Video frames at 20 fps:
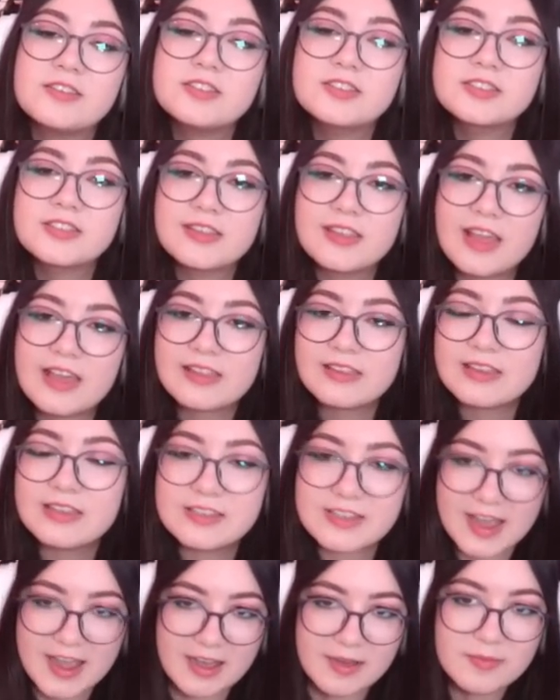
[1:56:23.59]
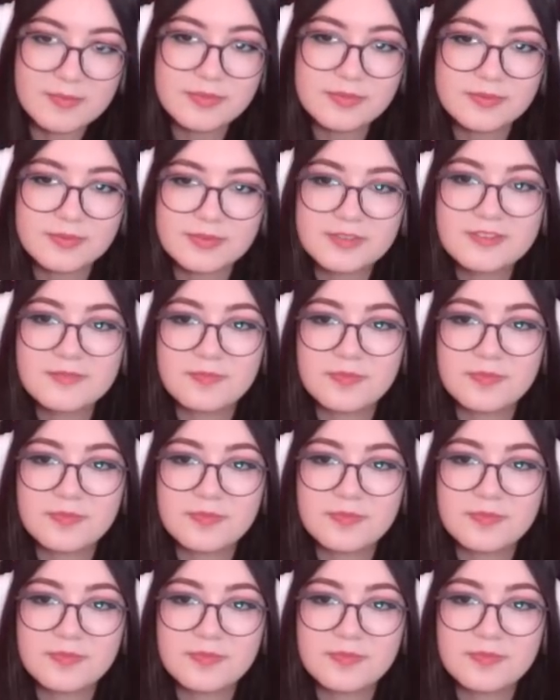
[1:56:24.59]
slightly damp.